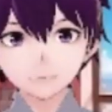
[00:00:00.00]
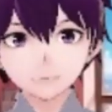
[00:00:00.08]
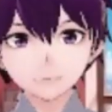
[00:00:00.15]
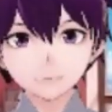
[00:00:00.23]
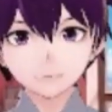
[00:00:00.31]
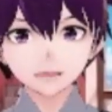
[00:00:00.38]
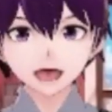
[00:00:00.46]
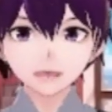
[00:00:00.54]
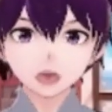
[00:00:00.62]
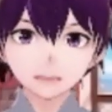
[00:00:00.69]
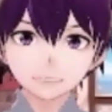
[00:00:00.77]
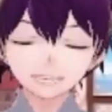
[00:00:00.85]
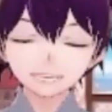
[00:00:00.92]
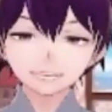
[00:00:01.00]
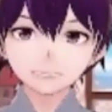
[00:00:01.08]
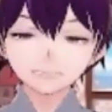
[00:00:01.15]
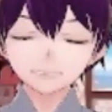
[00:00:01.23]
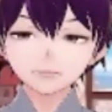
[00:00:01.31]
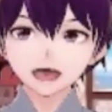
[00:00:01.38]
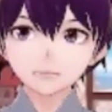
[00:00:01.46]
So yeah,
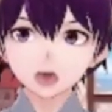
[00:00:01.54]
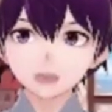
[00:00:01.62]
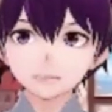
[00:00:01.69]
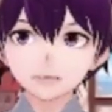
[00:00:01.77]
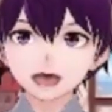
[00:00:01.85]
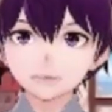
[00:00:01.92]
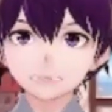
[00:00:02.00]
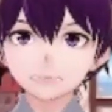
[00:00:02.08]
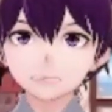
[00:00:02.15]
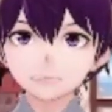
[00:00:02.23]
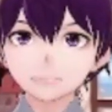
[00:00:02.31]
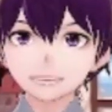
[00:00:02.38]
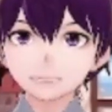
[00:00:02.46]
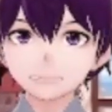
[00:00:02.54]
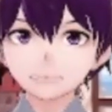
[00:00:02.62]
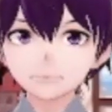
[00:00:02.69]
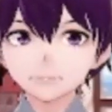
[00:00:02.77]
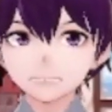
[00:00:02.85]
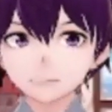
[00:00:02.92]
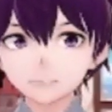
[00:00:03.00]
it's not a traumatic experience living
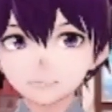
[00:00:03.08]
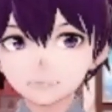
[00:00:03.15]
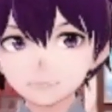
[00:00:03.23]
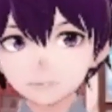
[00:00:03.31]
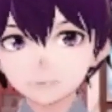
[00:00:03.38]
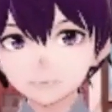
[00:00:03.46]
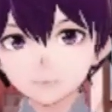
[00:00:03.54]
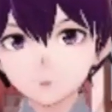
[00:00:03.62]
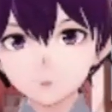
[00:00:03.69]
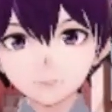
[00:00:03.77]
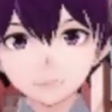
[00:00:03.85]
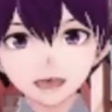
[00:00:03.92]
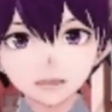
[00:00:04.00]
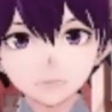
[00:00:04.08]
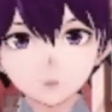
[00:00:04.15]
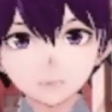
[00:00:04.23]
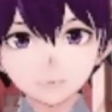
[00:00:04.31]
in Spain with the time,